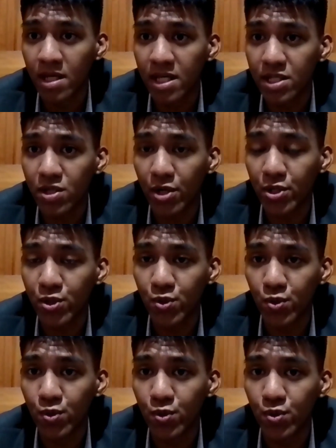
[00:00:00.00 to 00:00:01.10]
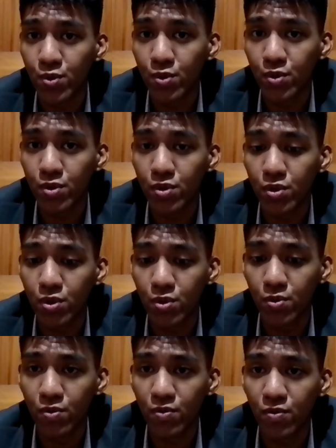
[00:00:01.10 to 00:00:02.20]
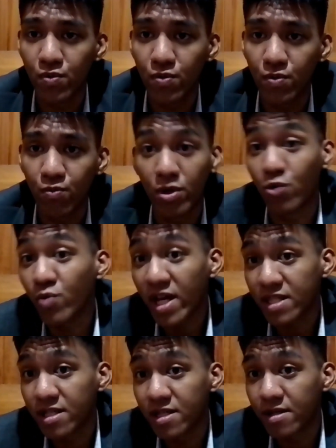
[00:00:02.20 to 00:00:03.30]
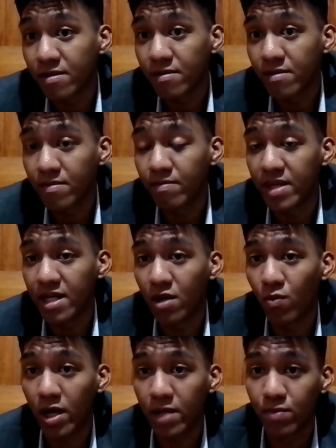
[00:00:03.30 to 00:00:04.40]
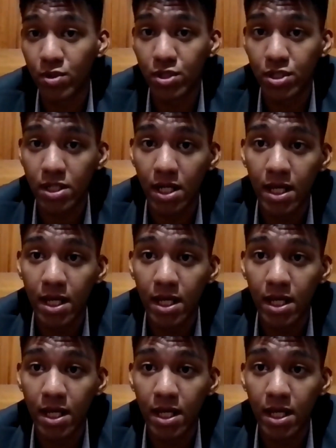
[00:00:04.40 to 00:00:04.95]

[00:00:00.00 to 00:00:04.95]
He starts to regret being a white person,